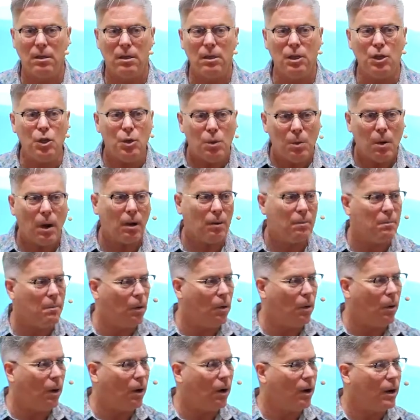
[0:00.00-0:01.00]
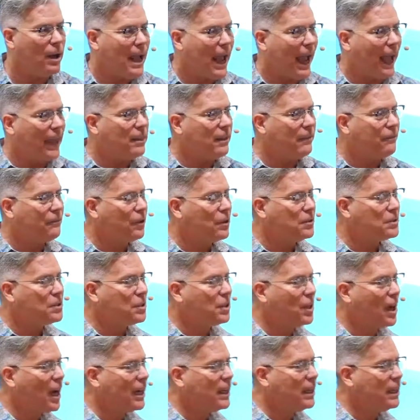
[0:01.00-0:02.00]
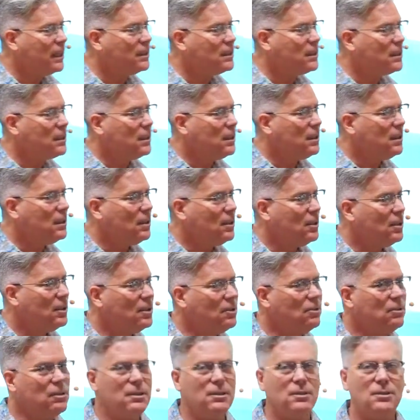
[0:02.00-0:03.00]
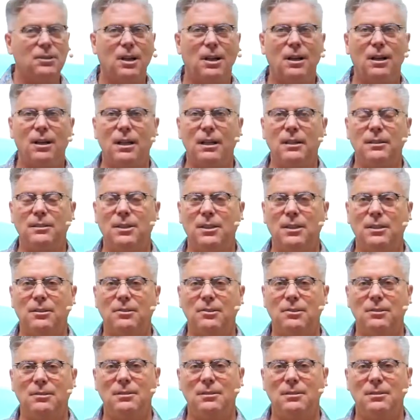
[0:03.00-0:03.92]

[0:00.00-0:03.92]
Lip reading: You are more. And the first thought is, who are you talking to?